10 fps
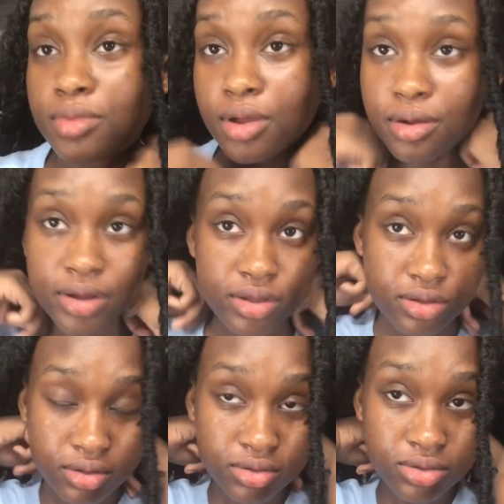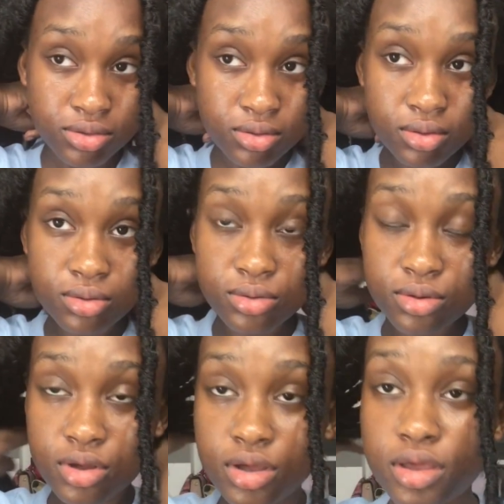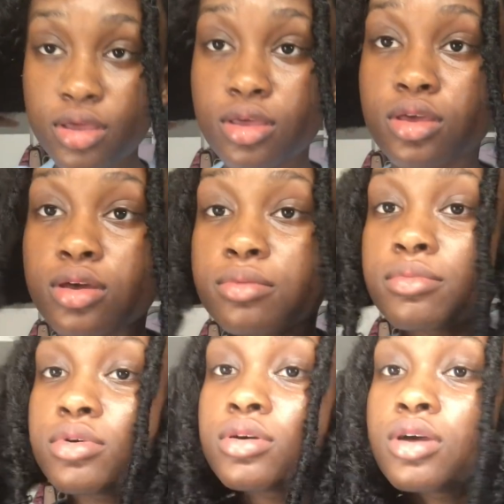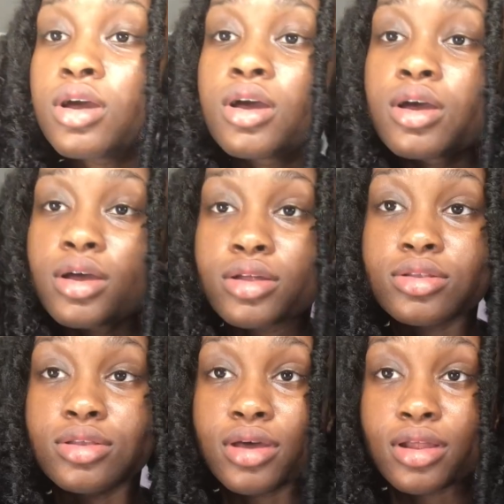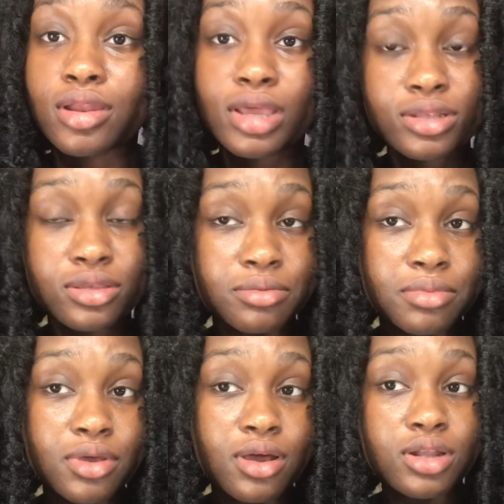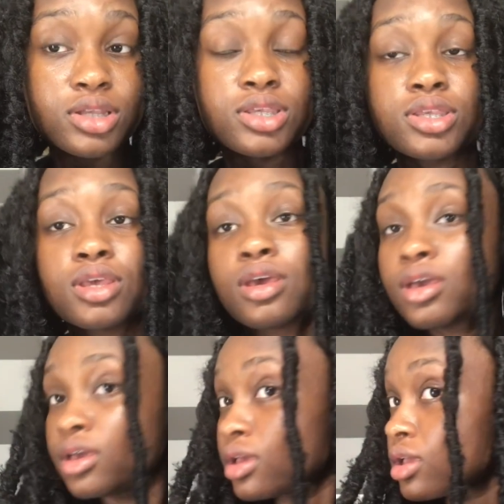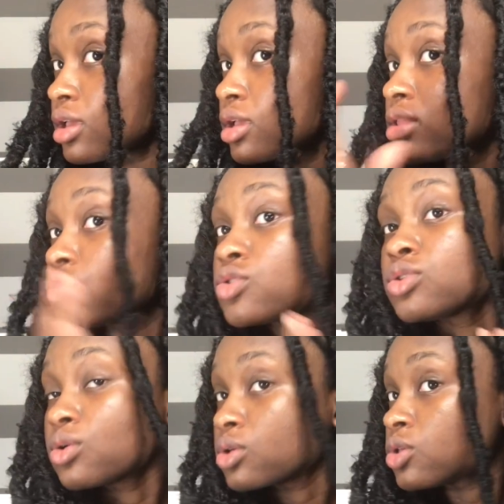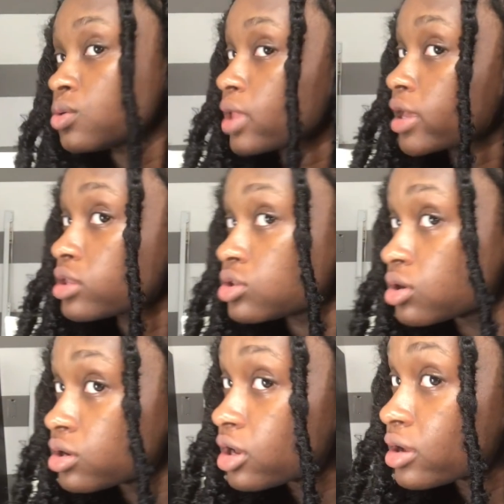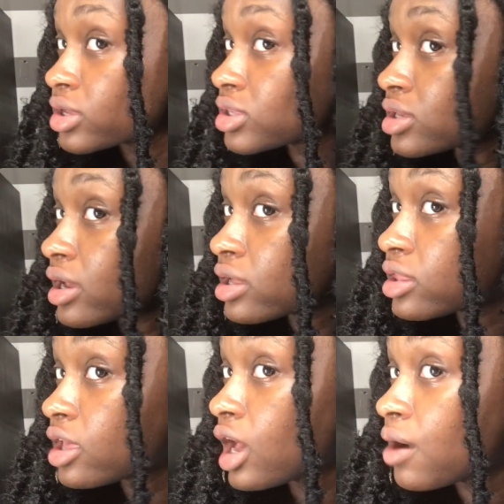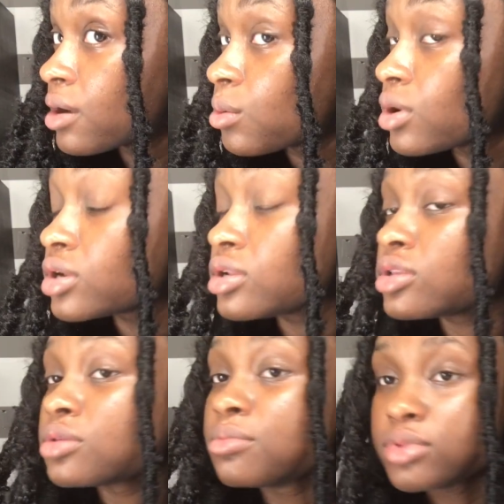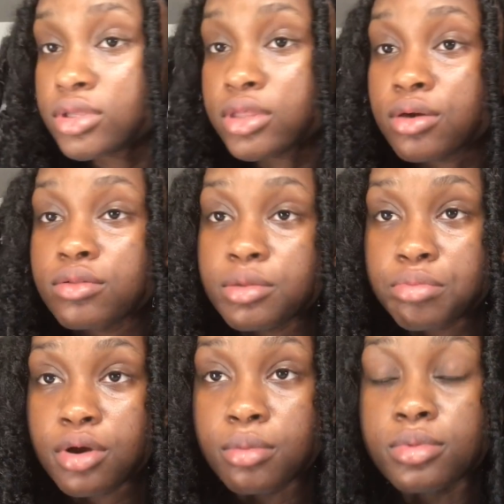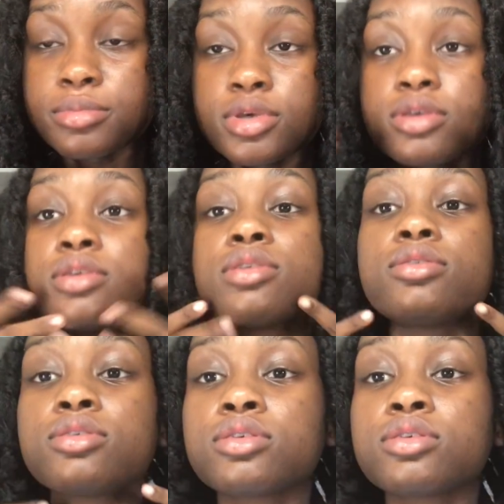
All right, y'all, so I am done, and to be honest, it looks so cute. Like, it turned out exactly how I wanted it to be. The only problem is